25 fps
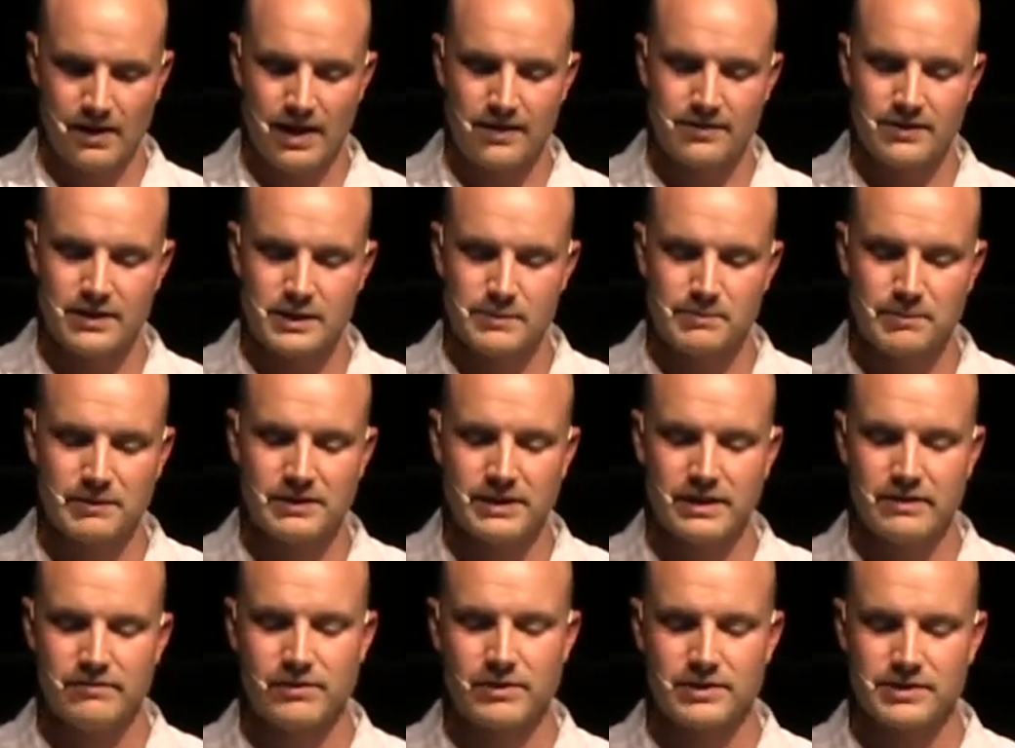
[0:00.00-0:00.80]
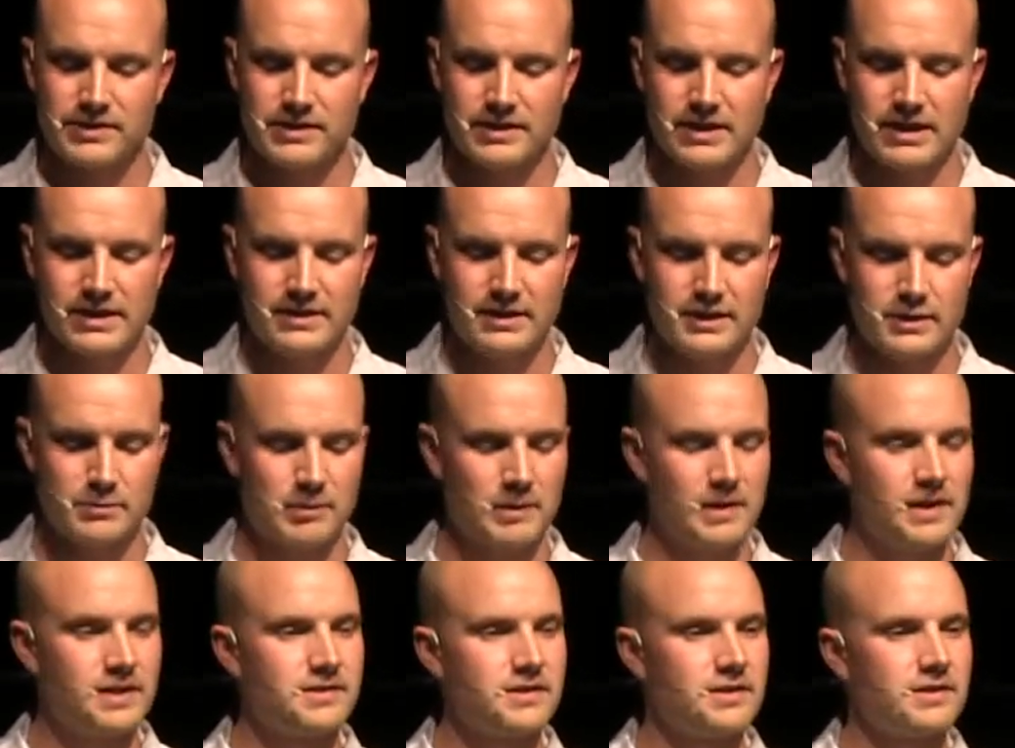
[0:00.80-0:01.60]
And these believers in these
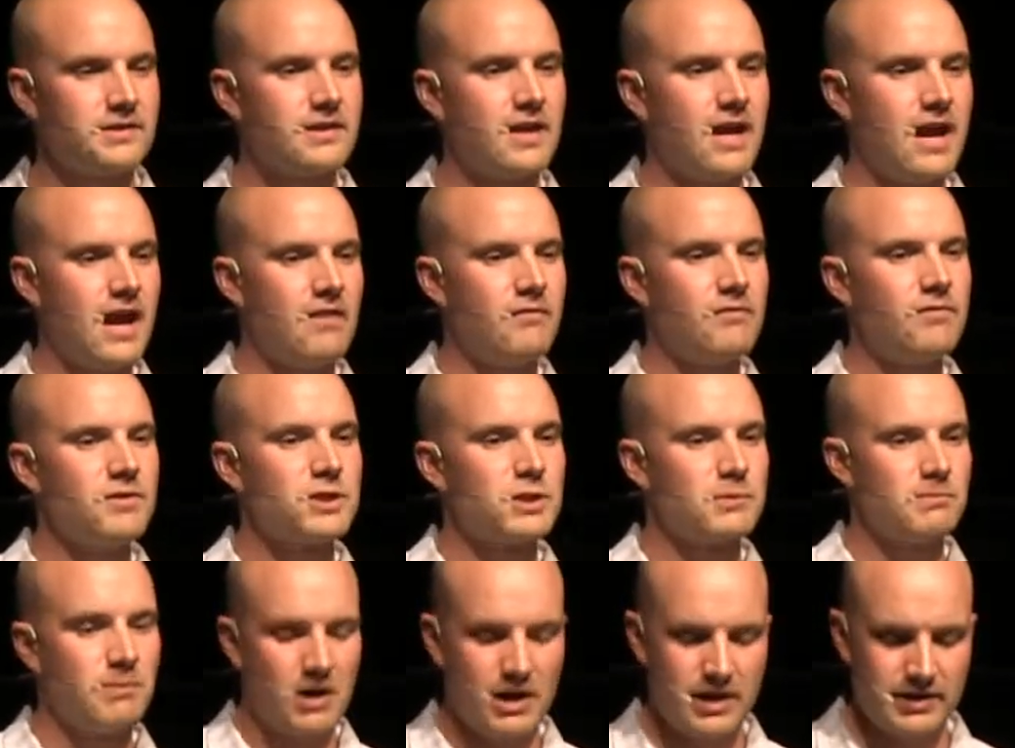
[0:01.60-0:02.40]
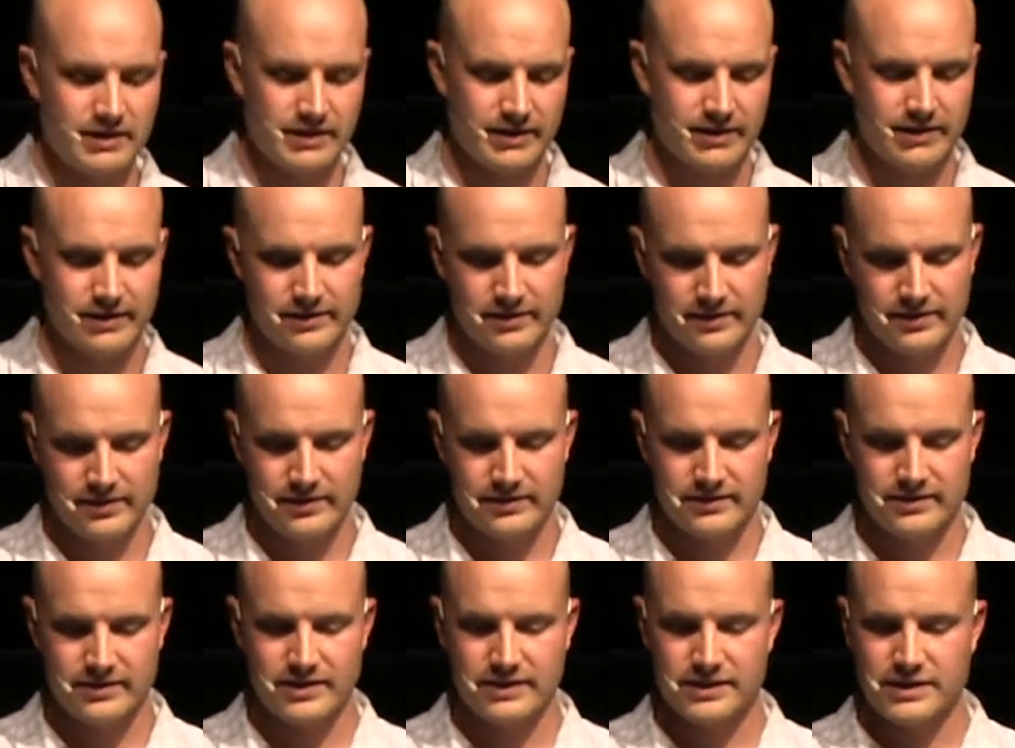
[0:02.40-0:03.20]
places have responded
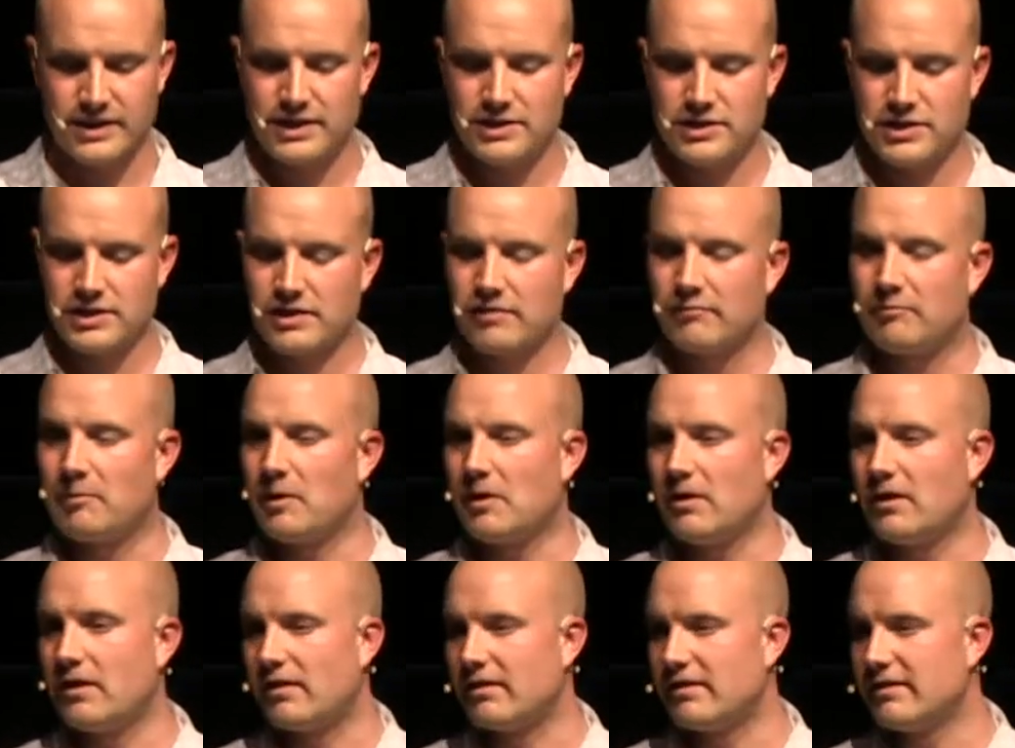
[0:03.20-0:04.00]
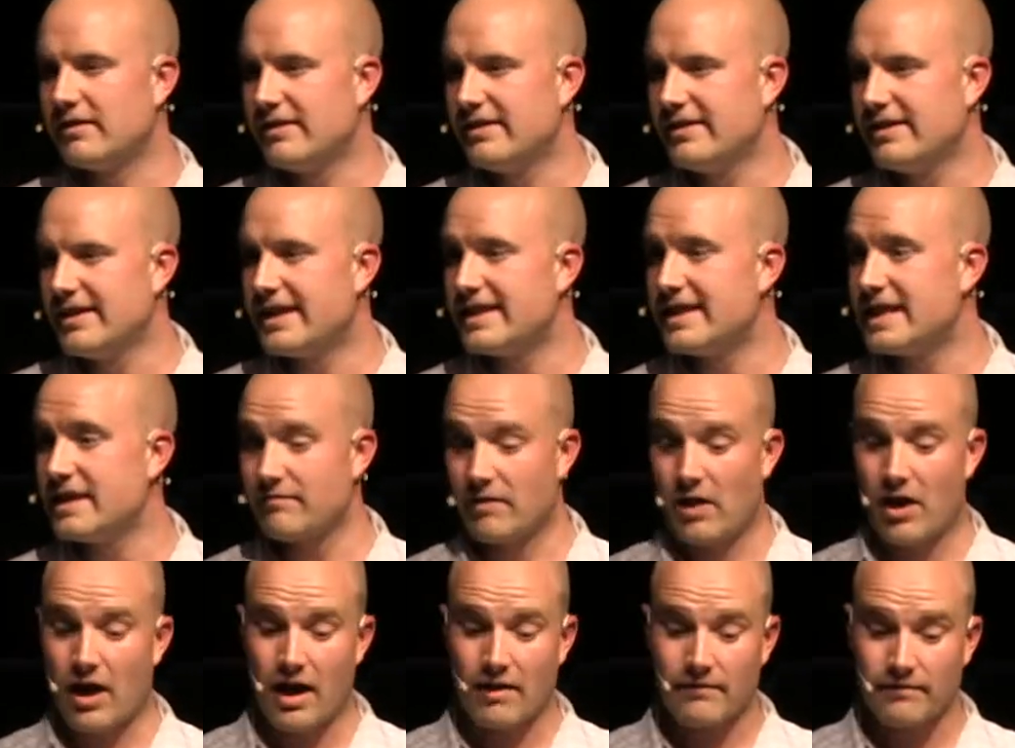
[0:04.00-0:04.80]
to the teaching of Paul, and
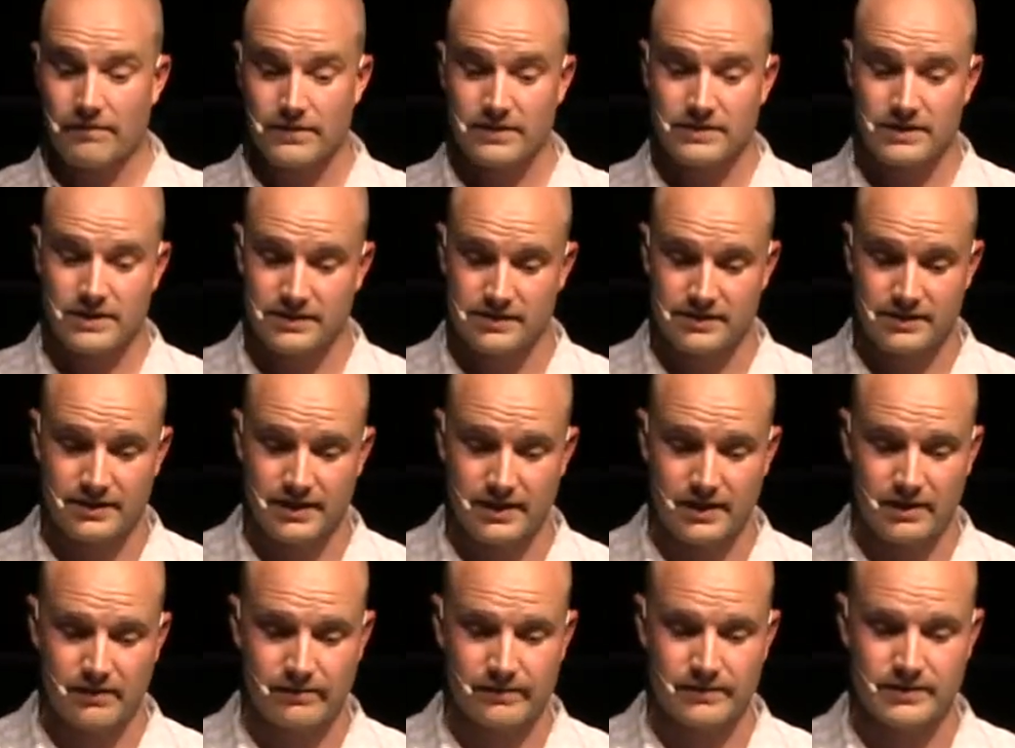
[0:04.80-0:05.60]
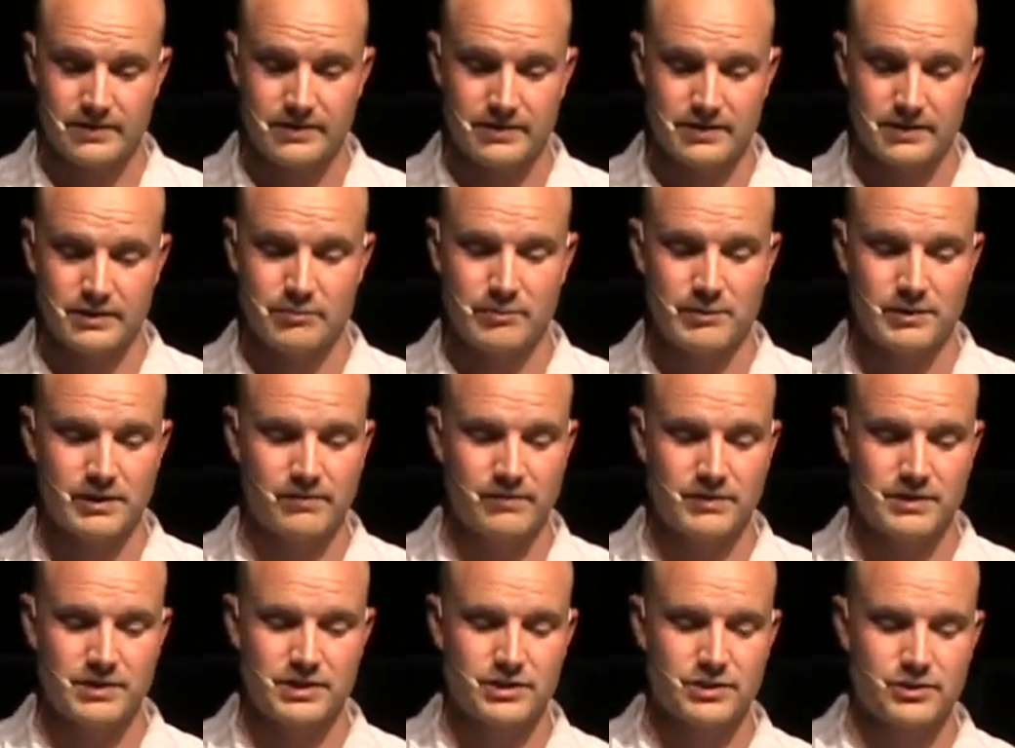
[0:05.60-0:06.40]
they've offered this gift to the
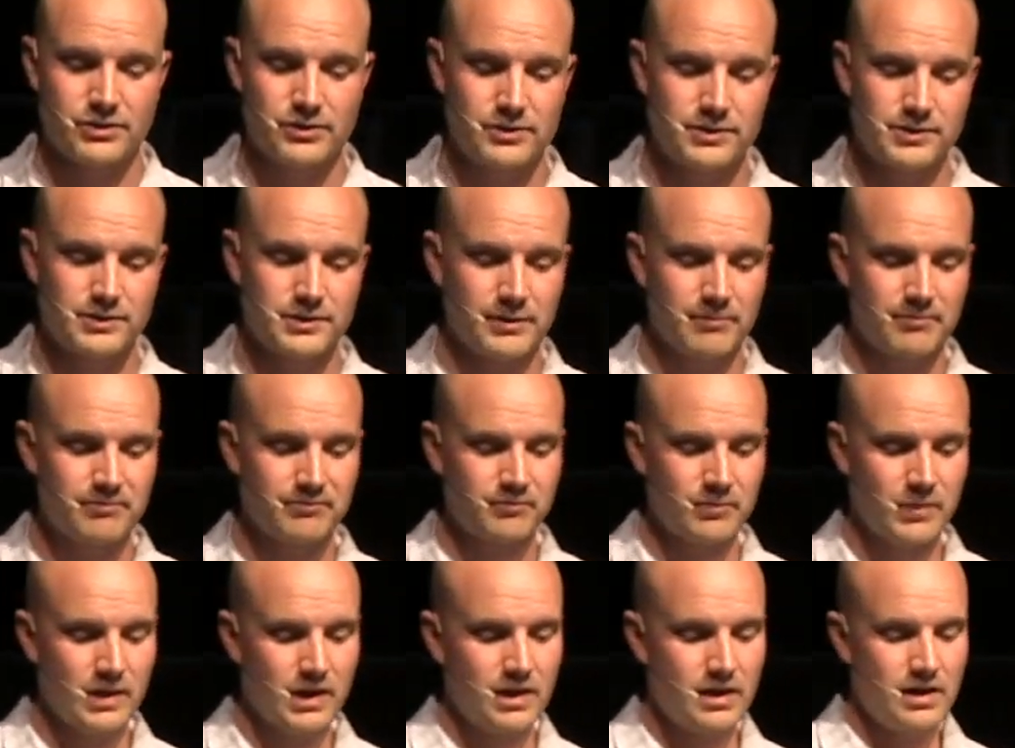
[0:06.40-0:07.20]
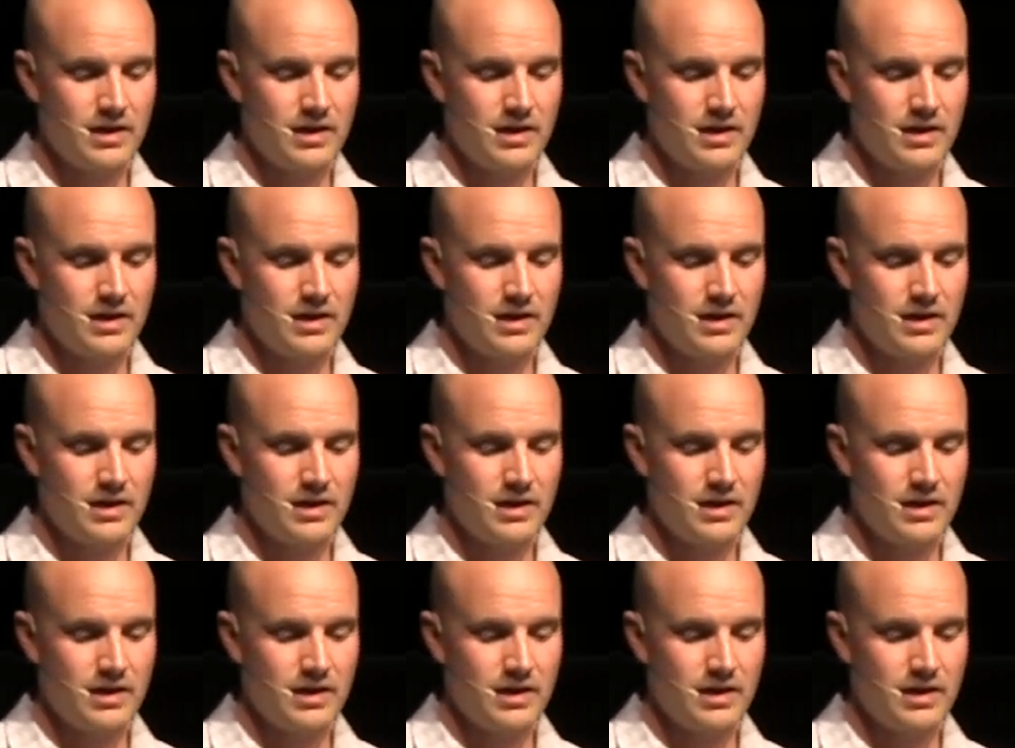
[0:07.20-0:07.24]
believers in Jerusalem.